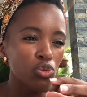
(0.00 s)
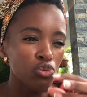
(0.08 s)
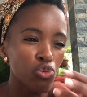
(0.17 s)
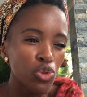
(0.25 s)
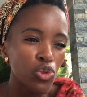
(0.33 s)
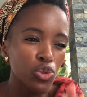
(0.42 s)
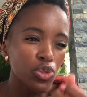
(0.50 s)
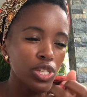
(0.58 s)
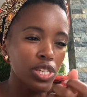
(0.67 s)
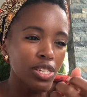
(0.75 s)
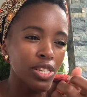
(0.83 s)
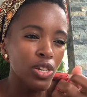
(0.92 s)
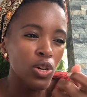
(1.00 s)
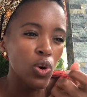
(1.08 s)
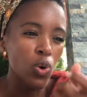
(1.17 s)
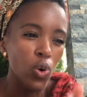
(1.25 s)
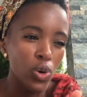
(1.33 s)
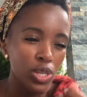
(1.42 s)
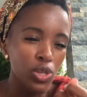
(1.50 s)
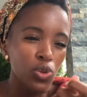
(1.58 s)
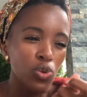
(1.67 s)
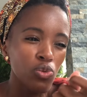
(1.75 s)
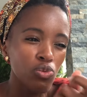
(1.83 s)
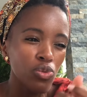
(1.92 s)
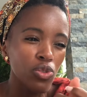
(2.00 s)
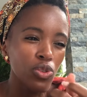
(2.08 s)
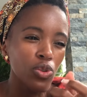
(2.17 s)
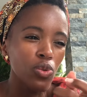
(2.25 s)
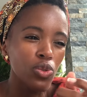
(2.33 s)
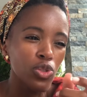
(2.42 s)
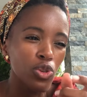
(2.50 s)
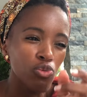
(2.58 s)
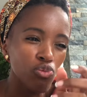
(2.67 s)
root causes or the